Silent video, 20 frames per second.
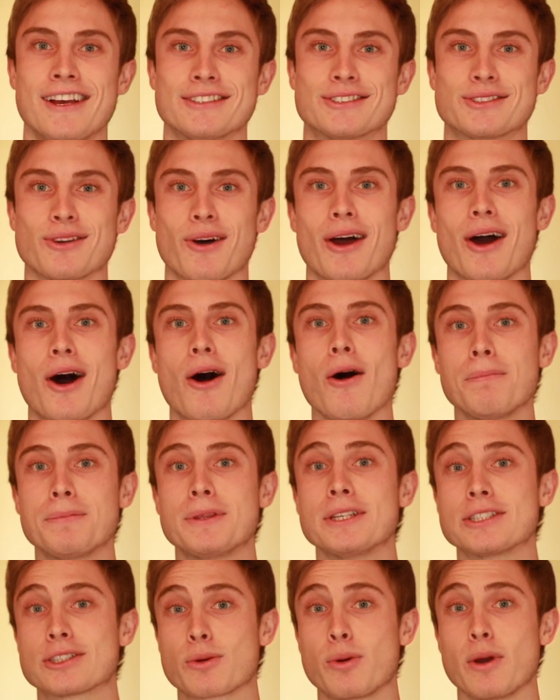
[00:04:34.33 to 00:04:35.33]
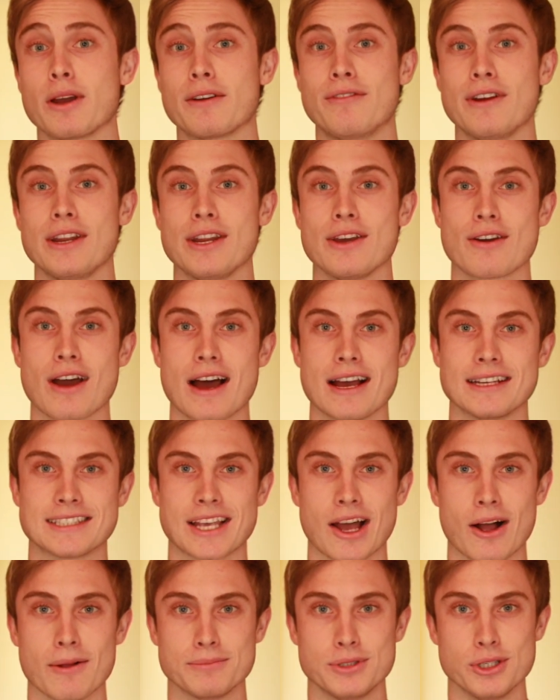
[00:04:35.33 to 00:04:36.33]
So I hope this quick video, guys,
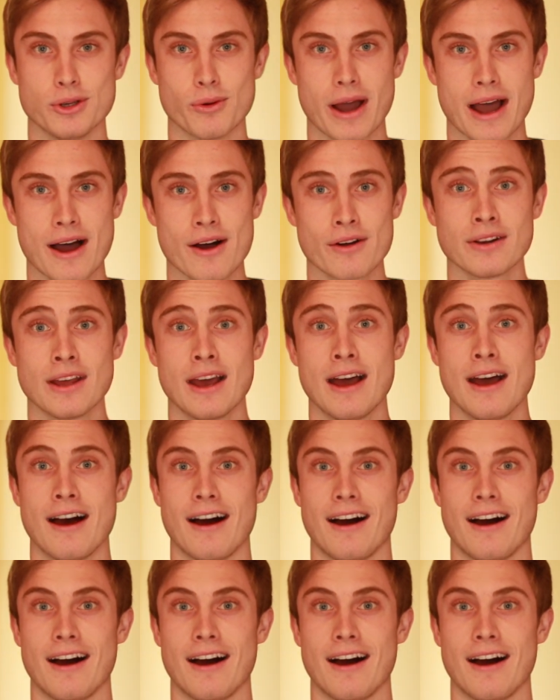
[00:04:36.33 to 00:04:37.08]
helped you out.